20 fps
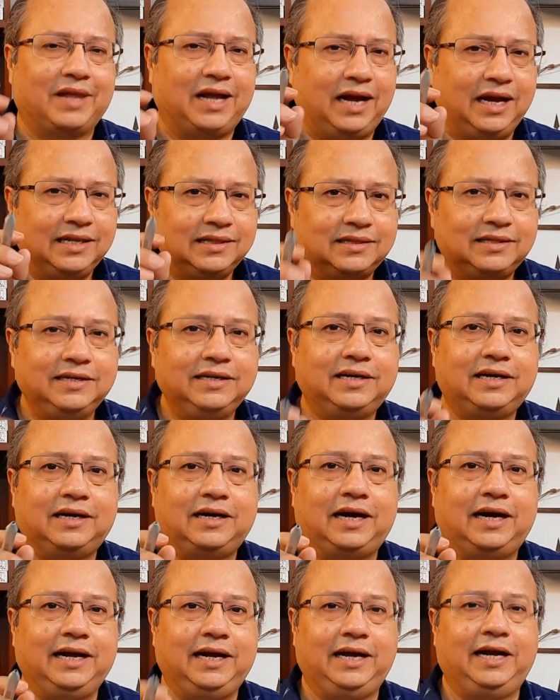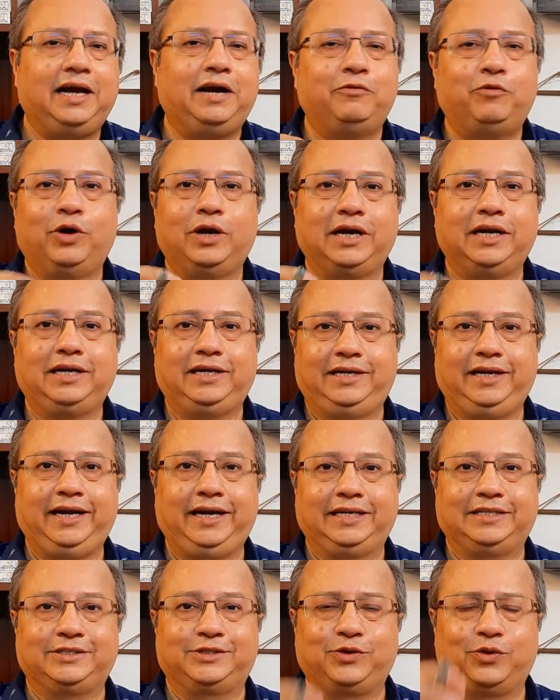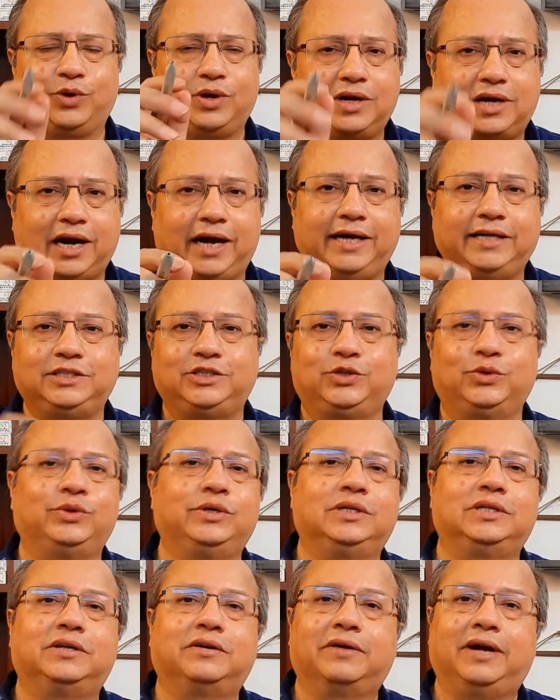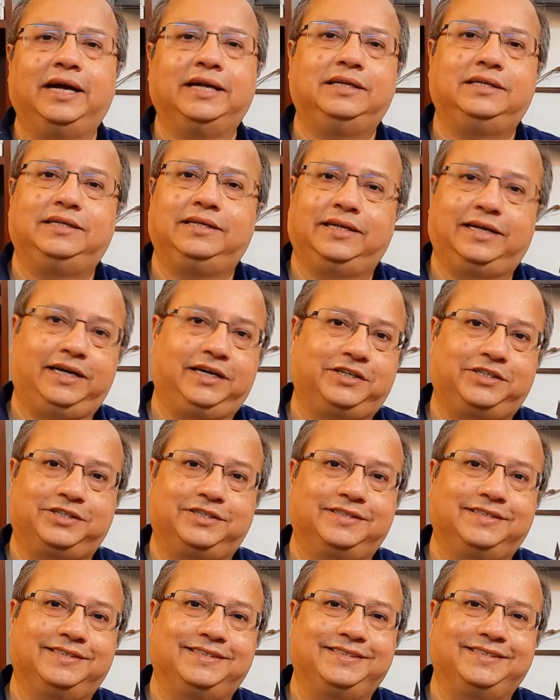I think I have what it takes to guide you in the right direction,